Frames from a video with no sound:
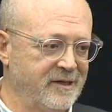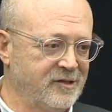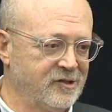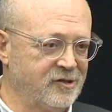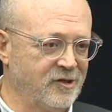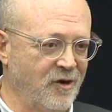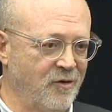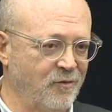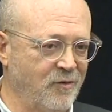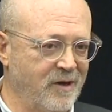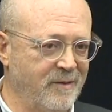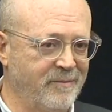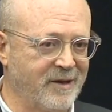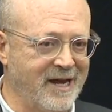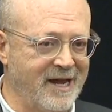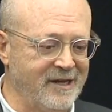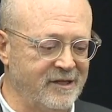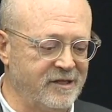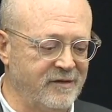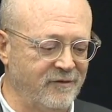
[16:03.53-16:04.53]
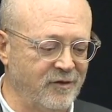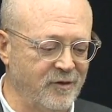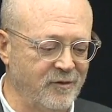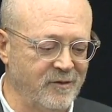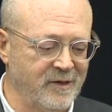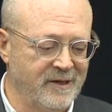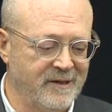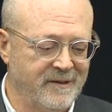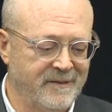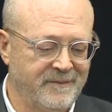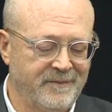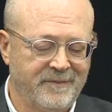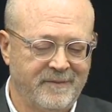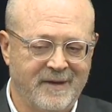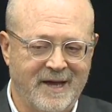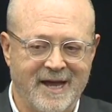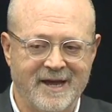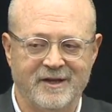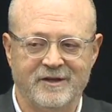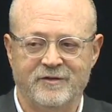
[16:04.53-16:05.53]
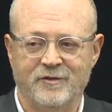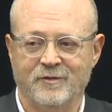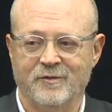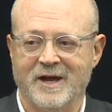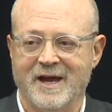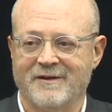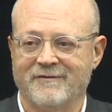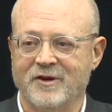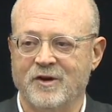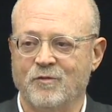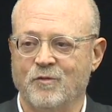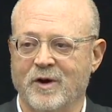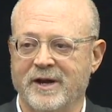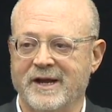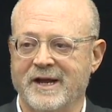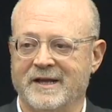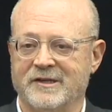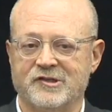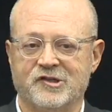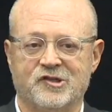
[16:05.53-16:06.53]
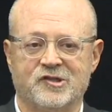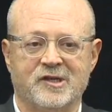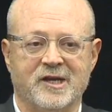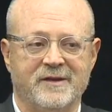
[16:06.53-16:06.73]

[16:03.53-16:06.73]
So, uh, but I interview, I interview everyone else